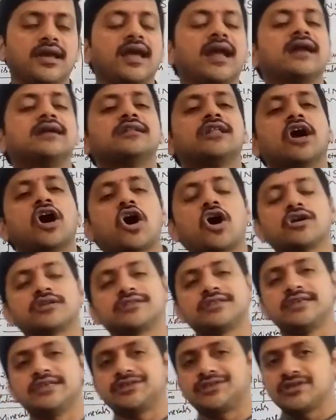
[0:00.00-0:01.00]
and the
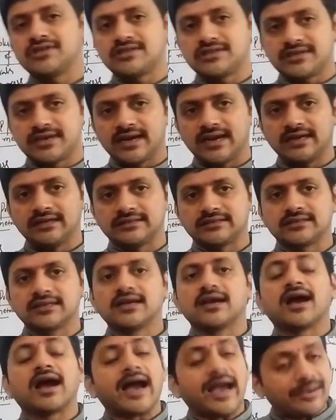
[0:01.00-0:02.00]
oxidation states,
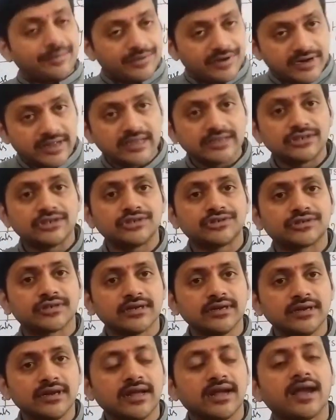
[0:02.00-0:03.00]

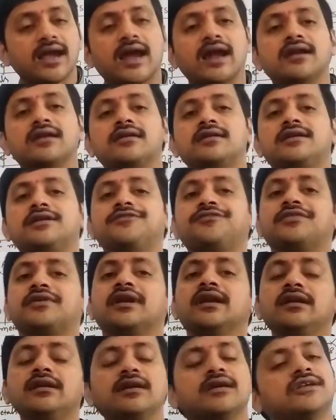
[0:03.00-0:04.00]
hybridization and
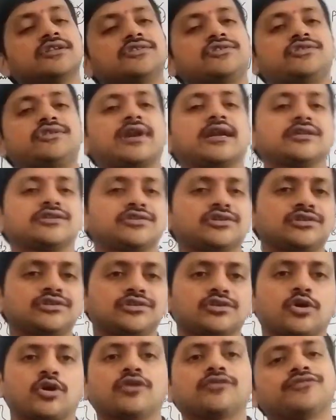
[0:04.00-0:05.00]
different
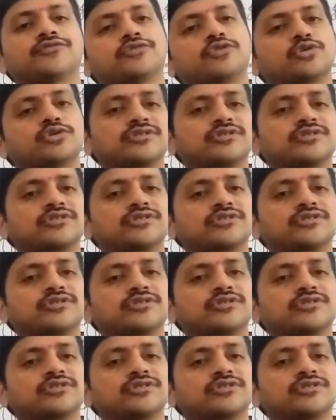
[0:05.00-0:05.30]
structures of